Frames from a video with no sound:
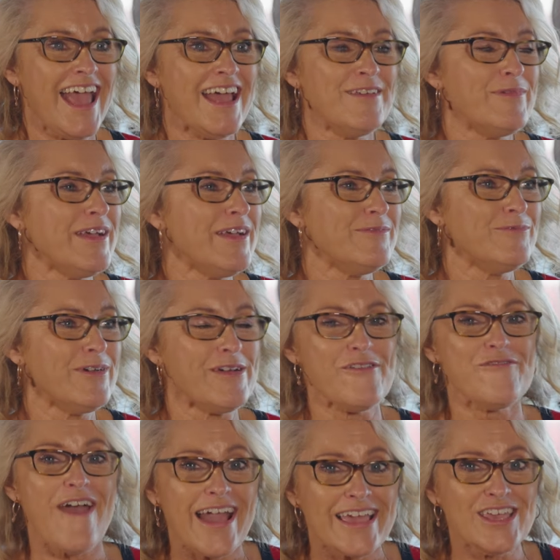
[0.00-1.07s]
And
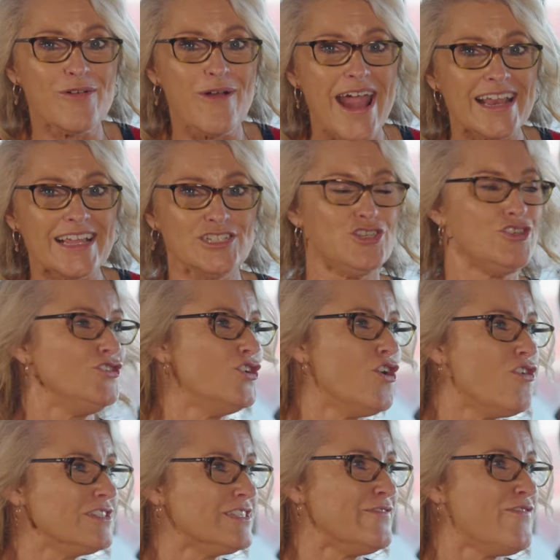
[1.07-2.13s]
we're evacuating 2
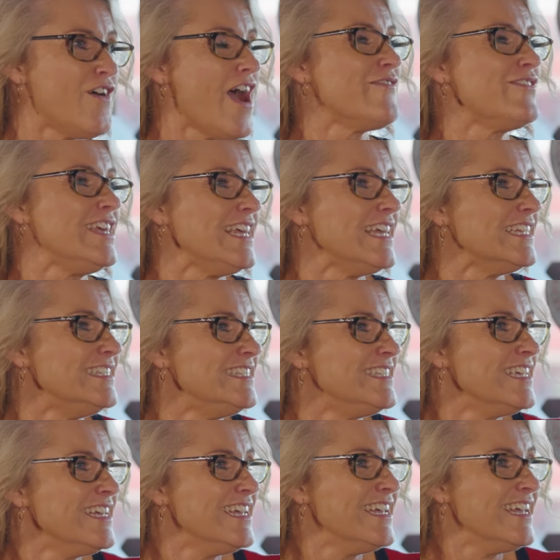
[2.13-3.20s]
dogs and 5
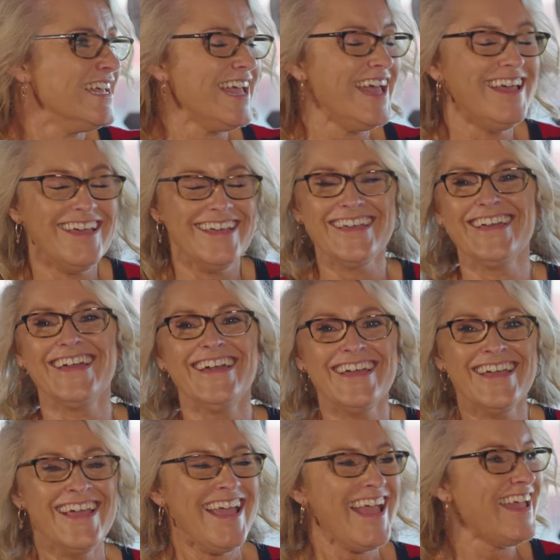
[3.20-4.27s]
kids.
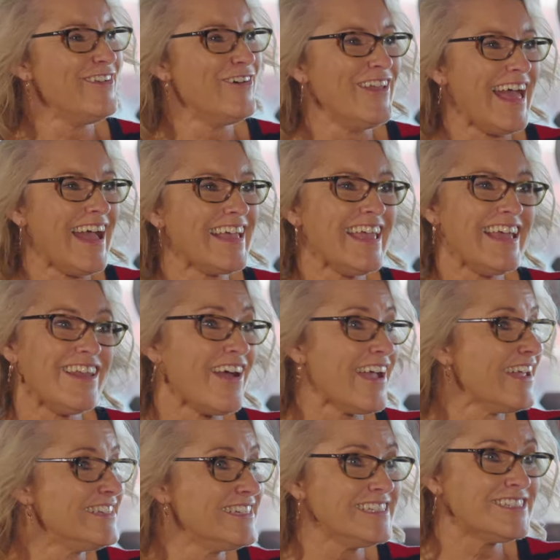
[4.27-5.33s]
And all our gear,
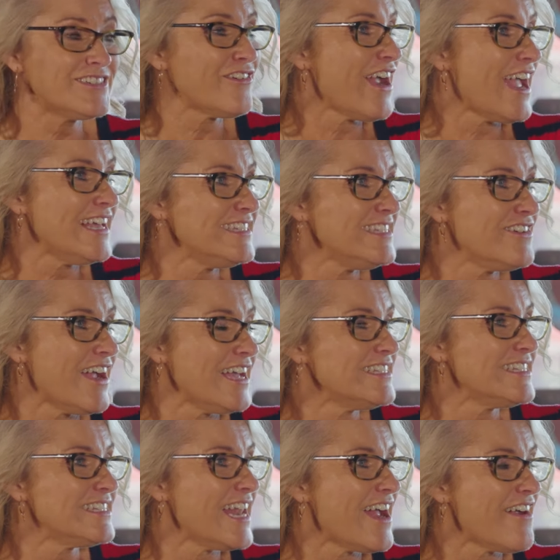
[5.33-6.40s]
like, just crazy,
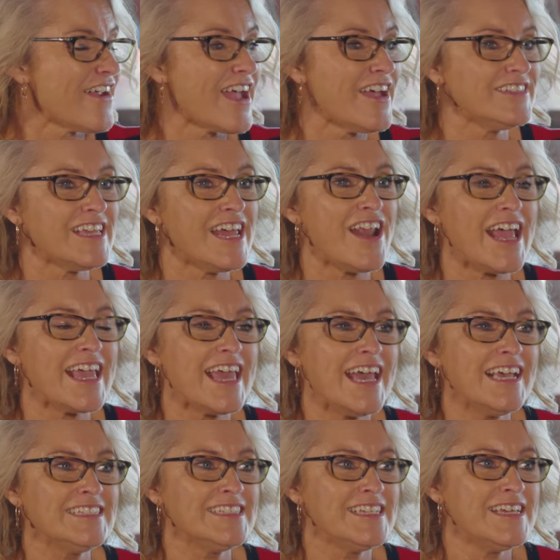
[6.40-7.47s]
crazy scenarios. And I
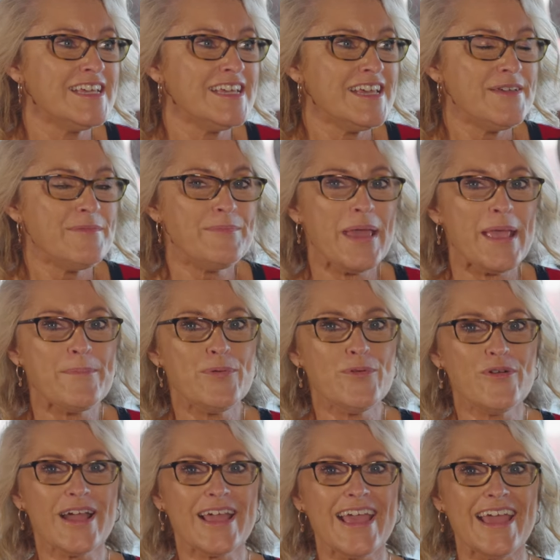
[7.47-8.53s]
guess
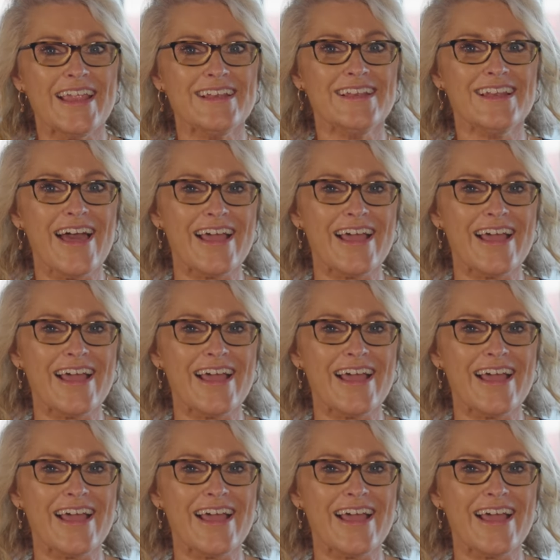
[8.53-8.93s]
people can,